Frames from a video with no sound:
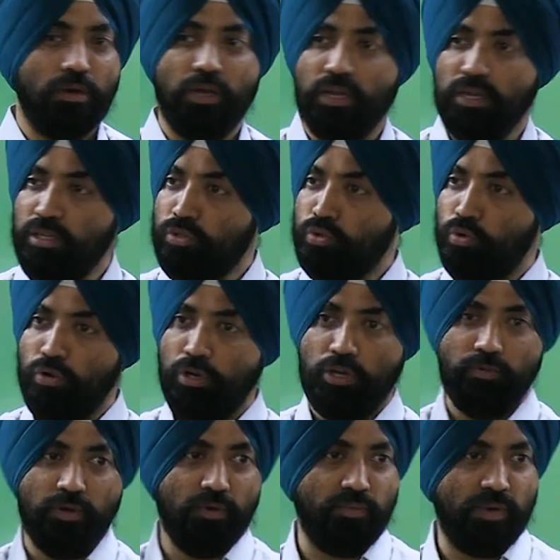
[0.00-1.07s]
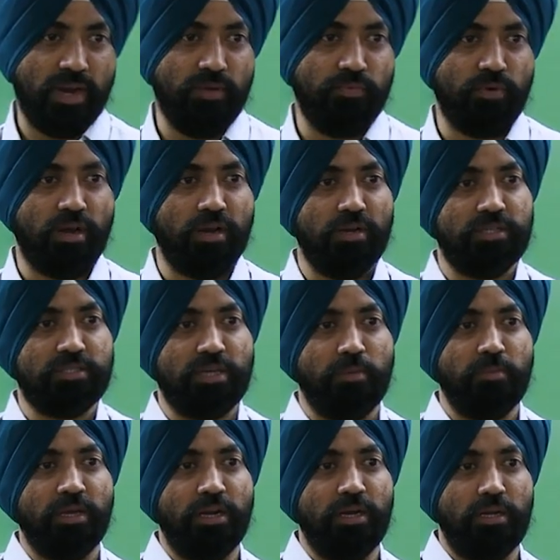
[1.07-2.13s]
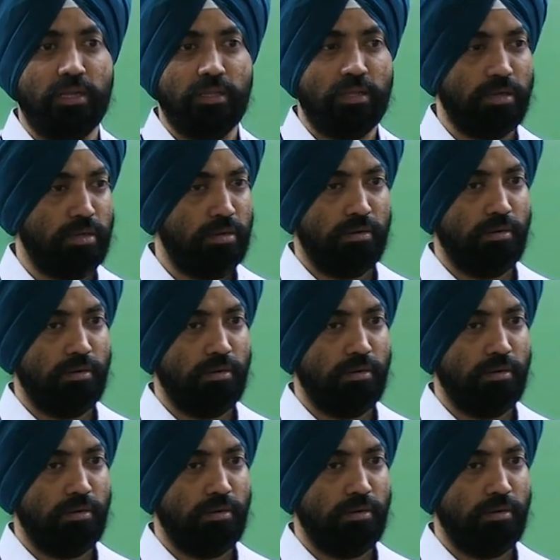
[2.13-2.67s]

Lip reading: Any school you will find foreigners coming and teaching,